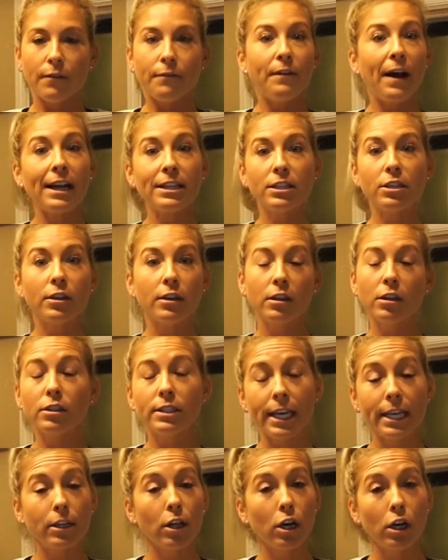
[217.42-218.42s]
fats
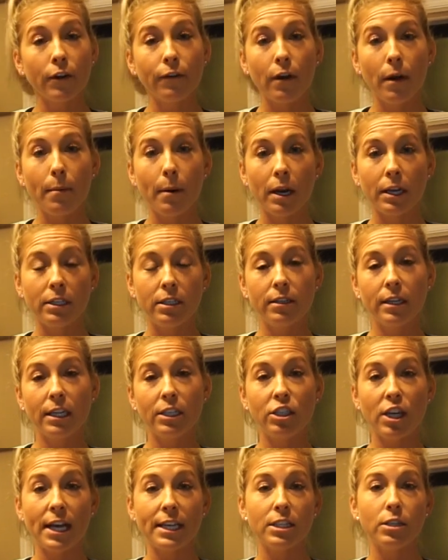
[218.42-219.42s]
take longer for our body to
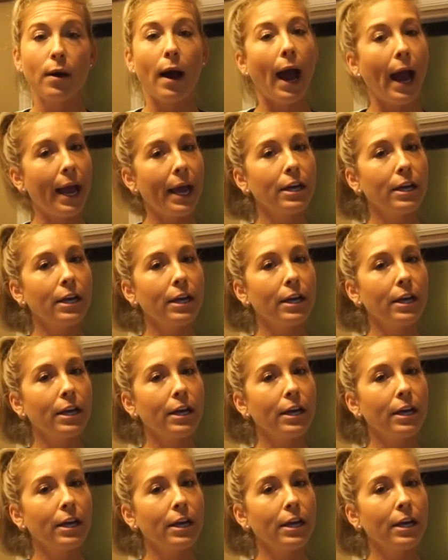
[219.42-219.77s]
digest. So